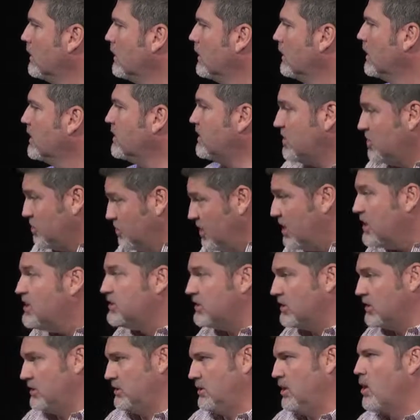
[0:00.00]
This is
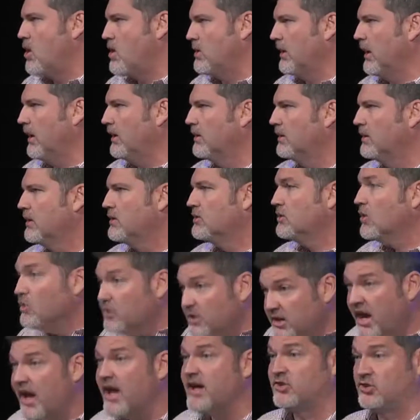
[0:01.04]
Jesus talking. So,
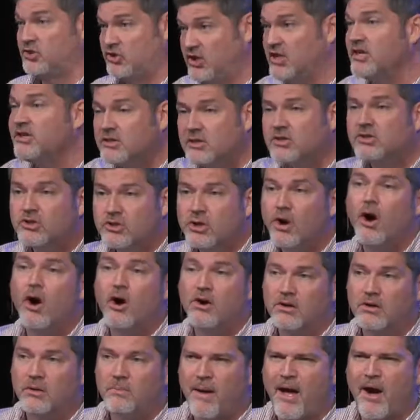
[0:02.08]
yes, Jesus
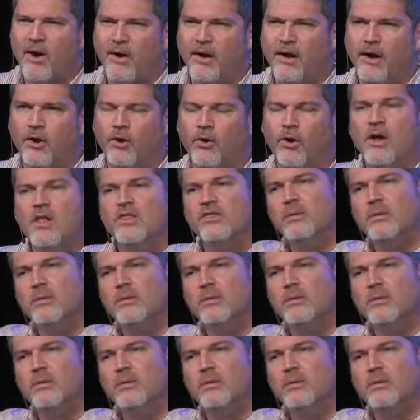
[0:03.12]
talked about hell.